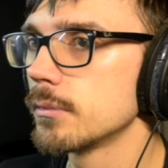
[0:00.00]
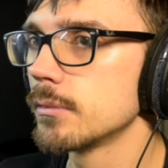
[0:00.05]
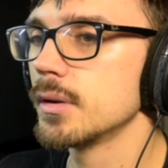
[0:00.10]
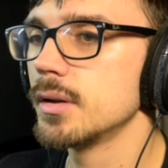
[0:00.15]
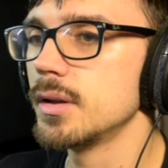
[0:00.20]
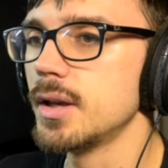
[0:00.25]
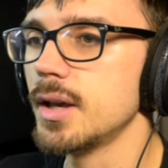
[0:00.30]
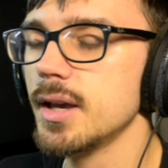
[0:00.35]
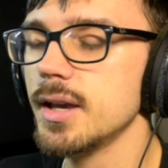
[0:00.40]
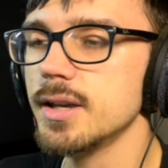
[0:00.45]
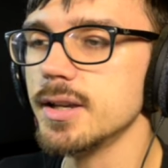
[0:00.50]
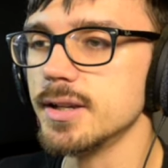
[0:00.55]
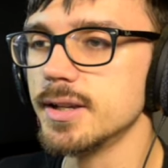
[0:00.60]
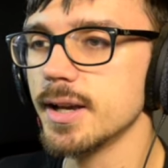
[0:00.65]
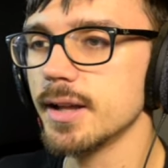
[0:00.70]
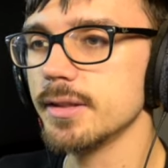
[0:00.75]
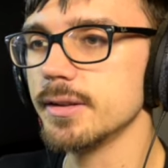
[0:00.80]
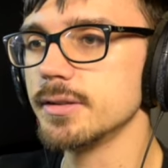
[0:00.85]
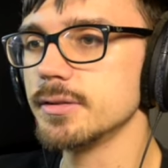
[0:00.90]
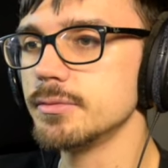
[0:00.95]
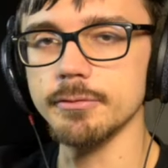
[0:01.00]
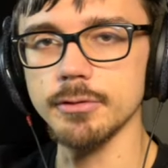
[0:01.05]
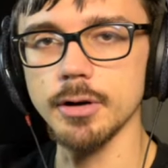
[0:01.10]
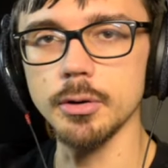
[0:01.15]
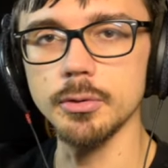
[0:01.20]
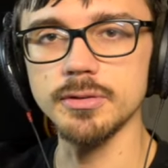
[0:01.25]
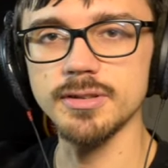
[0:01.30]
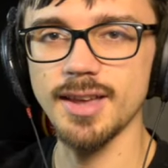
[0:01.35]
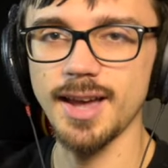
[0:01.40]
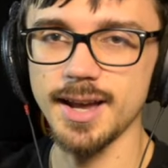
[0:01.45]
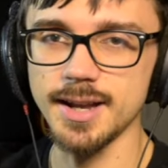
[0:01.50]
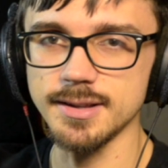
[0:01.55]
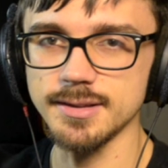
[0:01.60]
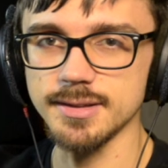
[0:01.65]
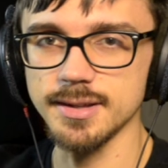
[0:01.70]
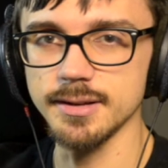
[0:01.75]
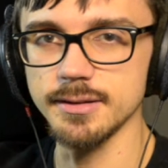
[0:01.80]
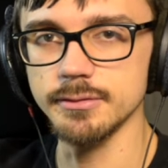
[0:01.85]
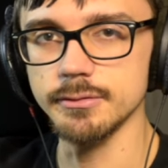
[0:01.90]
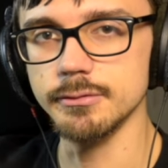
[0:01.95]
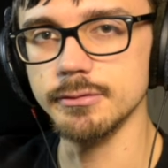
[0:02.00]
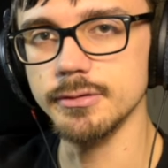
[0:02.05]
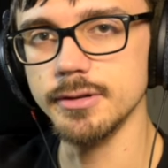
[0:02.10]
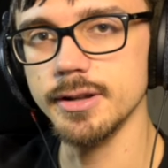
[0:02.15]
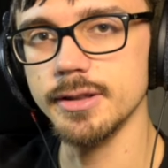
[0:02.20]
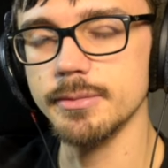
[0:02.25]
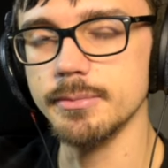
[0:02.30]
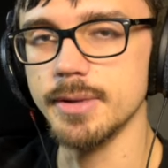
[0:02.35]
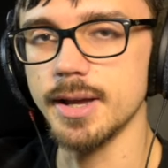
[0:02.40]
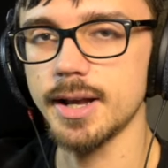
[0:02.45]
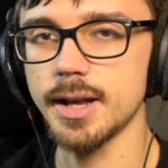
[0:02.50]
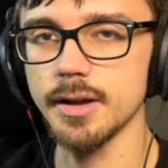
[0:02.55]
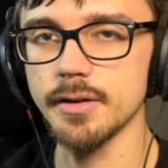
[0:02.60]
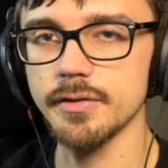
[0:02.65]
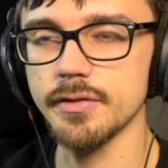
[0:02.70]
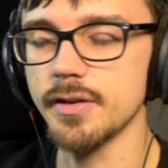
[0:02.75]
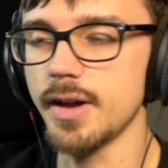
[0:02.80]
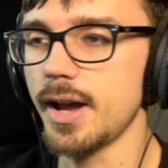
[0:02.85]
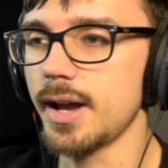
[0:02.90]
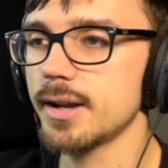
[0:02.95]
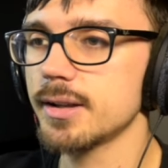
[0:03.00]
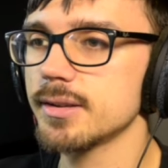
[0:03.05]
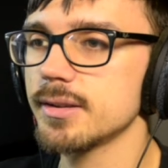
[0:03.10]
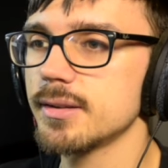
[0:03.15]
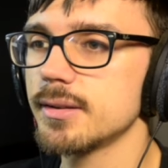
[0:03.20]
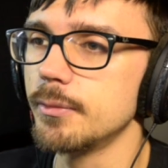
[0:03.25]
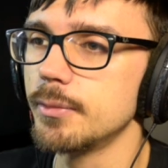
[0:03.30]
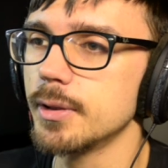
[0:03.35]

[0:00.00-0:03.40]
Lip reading: you get this rotating rhythmic effect.